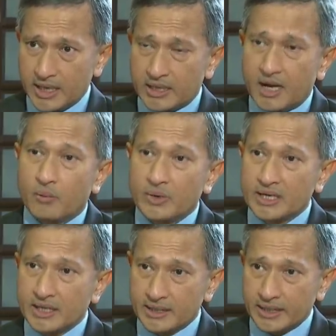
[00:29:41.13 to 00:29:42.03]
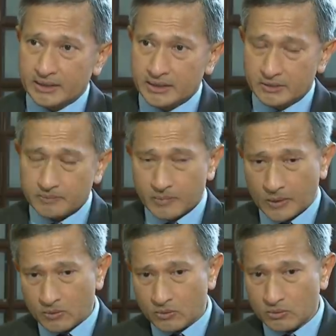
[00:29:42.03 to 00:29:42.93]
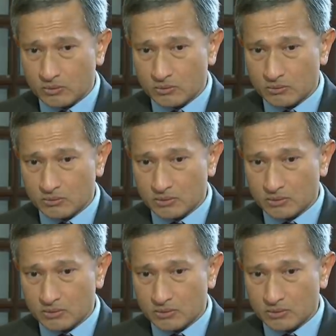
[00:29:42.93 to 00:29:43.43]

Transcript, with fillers: and are we connected to